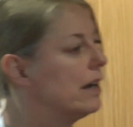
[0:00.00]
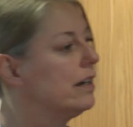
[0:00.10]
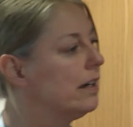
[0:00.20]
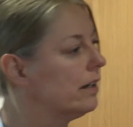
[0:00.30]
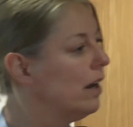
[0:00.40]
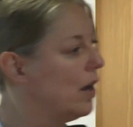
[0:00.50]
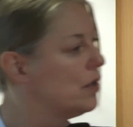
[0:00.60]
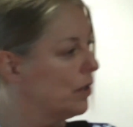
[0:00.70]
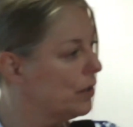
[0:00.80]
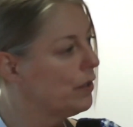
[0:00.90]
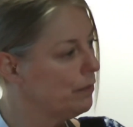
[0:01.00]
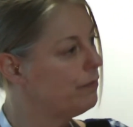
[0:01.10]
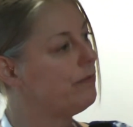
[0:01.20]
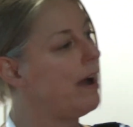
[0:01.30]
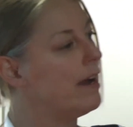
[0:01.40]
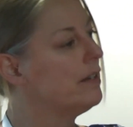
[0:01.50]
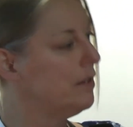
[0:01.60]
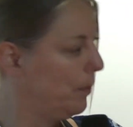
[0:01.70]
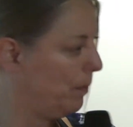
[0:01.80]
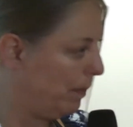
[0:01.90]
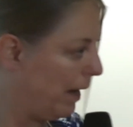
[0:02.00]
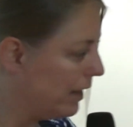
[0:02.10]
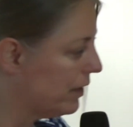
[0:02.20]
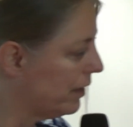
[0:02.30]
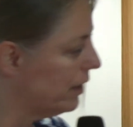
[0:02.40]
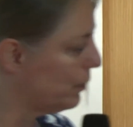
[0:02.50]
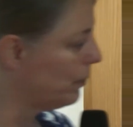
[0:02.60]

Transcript: in here, so you can find places